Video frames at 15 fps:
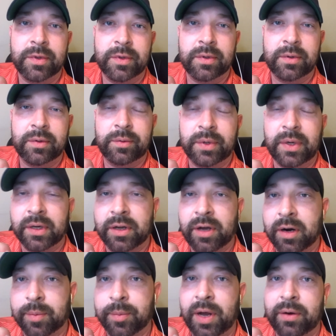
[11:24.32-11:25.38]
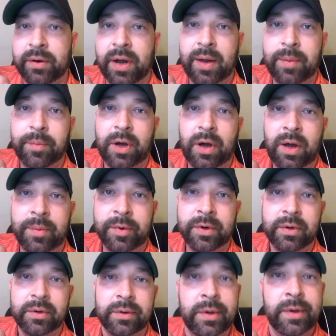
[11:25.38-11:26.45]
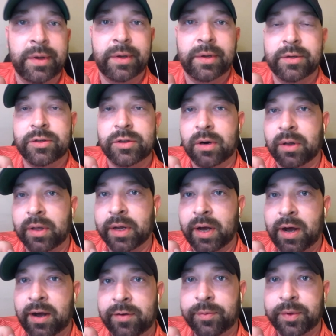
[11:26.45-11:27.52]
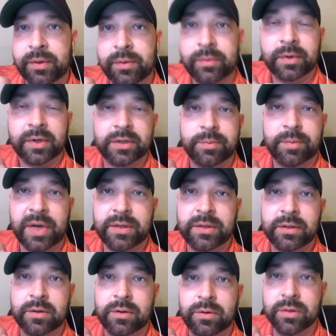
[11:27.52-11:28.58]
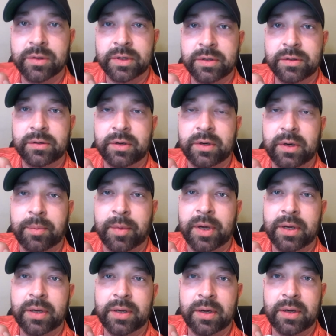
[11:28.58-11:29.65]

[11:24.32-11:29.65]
We can talk about Ryan Palmer. Charlie Hoffman has amazing course history. But,